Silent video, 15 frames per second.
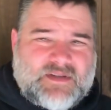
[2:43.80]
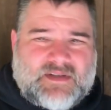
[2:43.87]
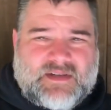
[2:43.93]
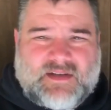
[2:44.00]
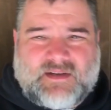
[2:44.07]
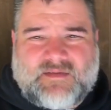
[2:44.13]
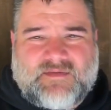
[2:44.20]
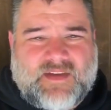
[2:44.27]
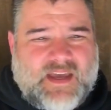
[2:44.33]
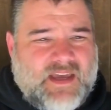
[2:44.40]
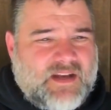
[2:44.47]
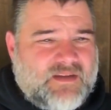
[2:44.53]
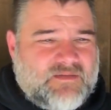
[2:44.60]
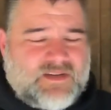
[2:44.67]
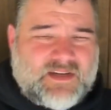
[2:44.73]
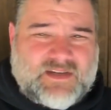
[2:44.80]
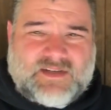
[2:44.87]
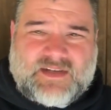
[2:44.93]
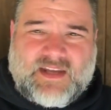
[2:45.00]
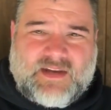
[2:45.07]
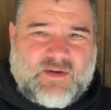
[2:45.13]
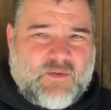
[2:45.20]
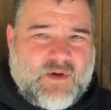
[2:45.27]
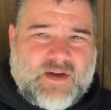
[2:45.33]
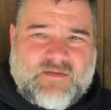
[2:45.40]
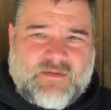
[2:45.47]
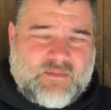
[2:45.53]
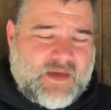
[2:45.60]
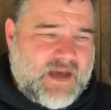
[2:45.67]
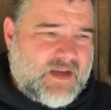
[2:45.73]
just a fan of just getting away
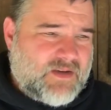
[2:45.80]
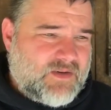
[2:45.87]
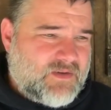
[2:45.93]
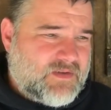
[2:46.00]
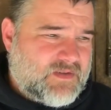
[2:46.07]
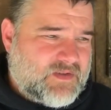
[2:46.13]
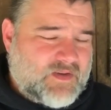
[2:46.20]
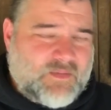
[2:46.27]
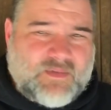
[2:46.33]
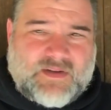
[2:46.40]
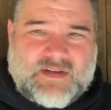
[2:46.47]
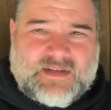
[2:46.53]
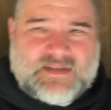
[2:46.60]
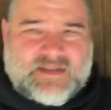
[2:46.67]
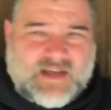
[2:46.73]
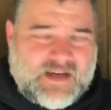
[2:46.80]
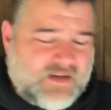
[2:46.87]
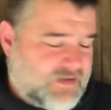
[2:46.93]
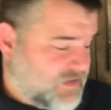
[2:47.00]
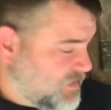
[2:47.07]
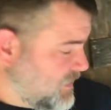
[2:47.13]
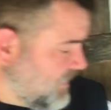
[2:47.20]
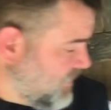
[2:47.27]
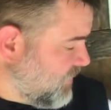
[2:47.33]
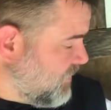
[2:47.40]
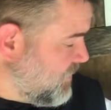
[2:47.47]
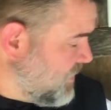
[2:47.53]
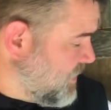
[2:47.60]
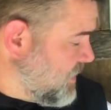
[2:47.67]
from that and using something that's stainless steel.